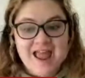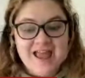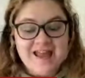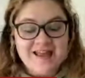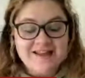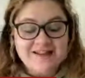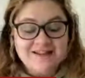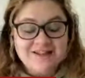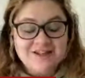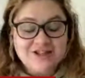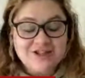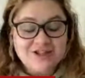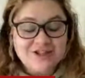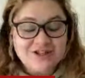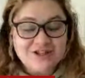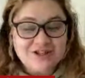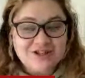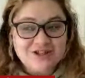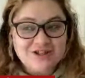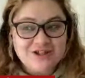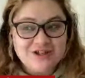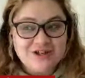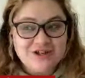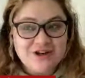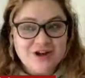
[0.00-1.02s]
it's
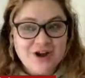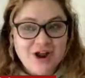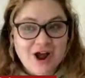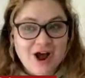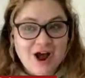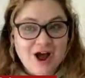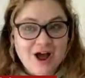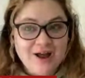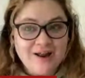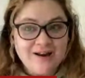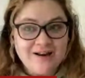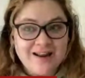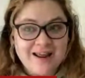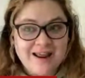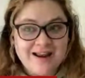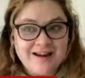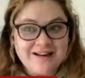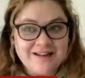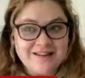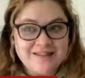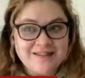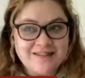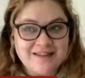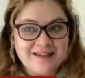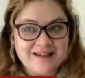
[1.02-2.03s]
just not
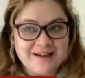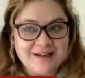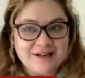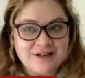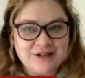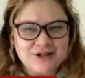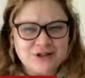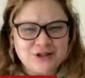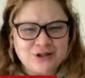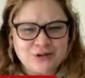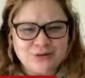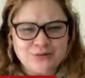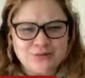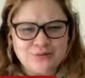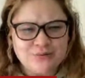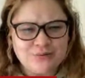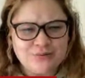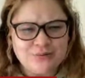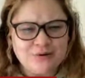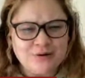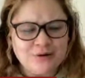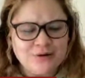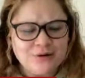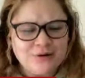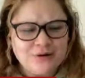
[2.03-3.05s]
anything
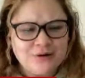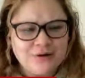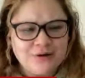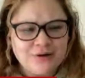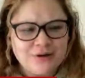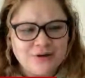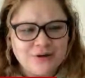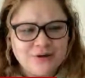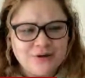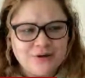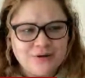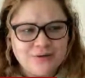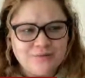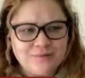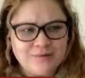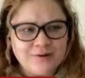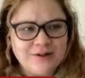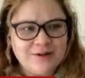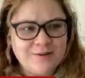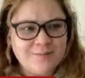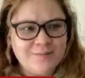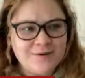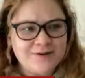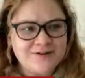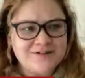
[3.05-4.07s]
to
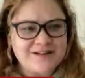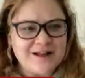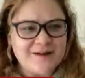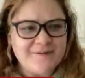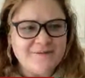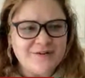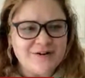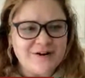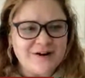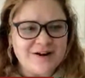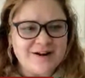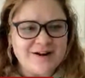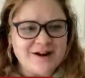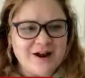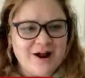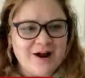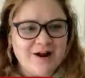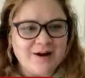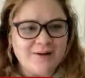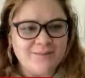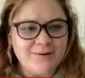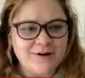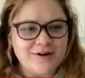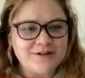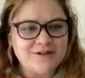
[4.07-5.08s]
really perseverate
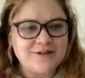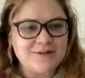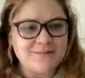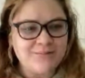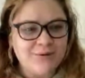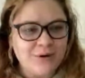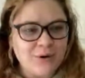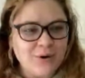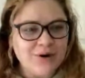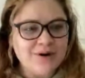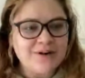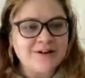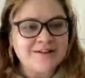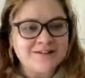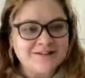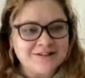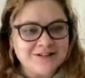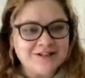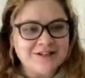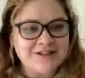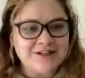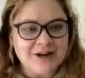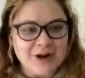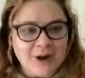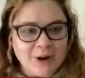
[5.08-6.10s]
on, but it's important
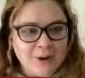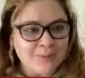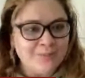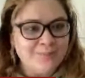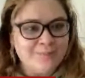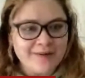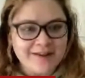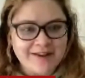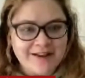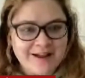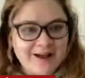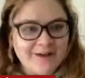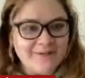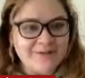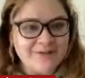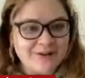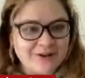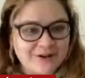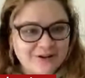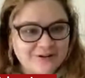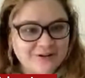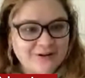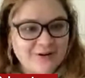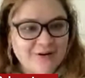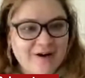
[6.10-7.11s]
to, pick out the
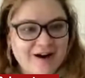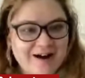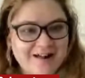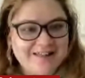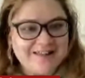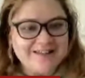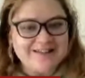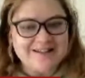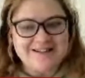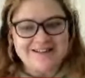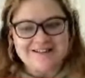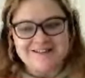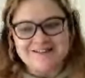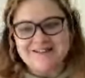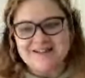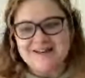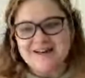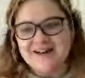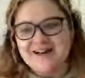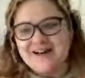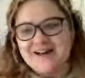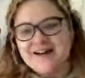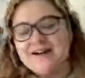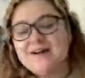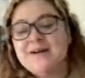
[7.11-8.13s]
good qualities
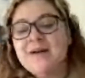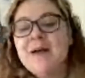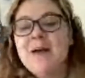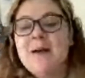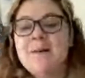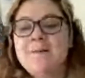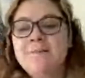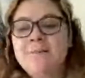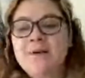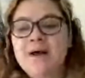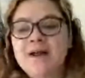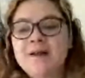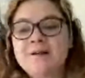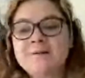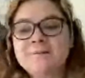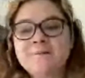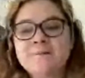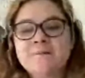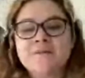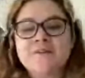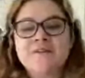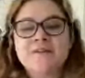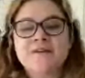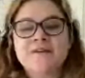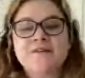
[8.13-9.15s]
here. But
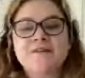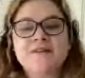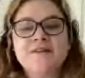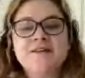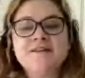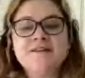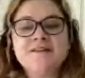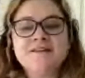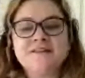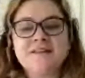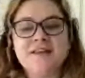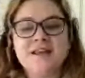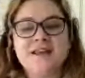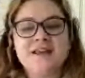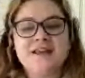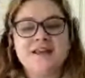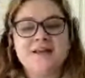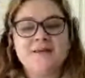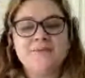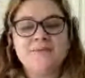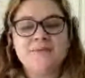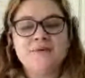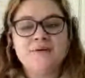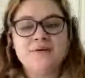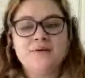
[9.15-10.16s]
this
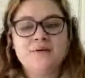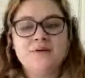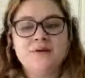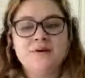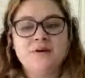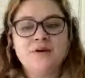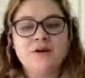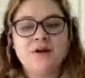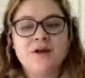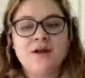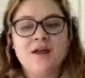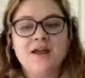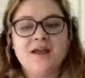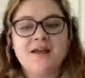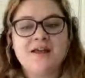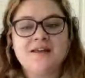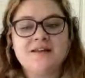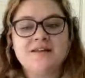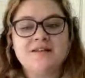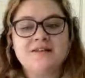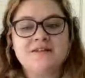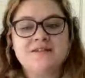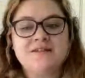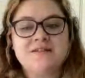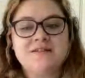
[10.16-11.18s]
game
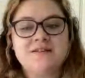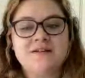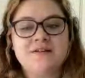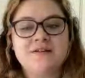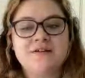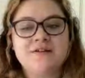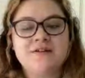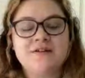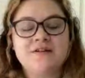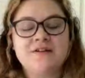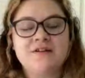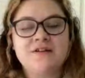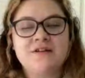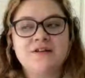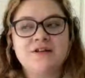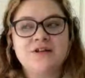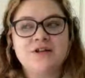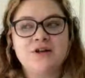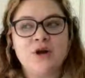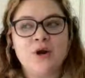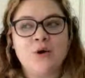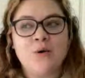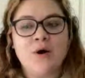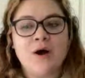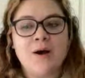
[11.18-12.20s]
is,
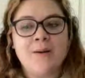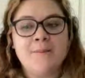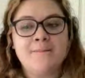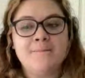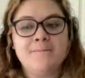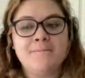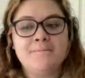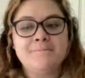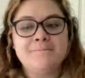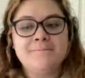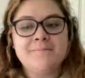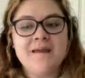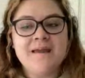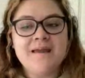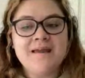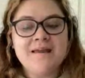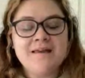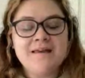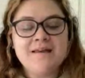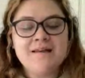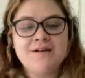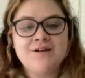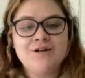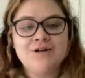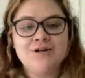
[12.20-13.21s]
a
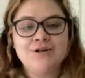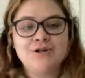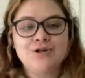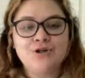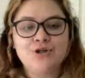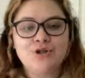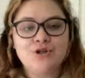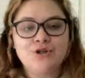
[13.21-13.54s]
main